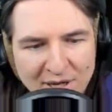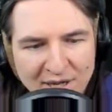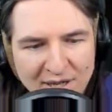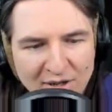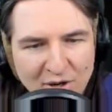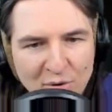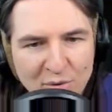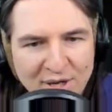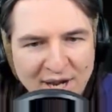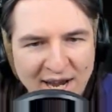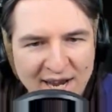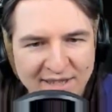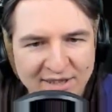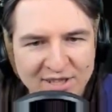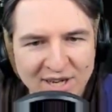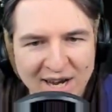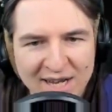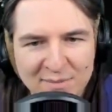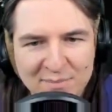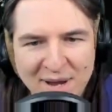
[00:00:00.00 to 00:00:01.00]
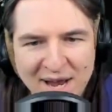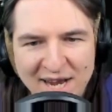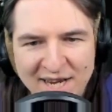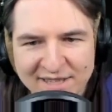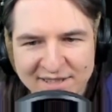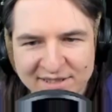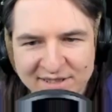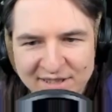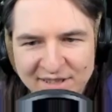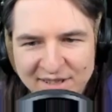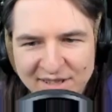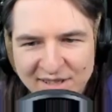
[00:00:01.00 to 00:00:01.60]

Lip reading: Okay, done maze.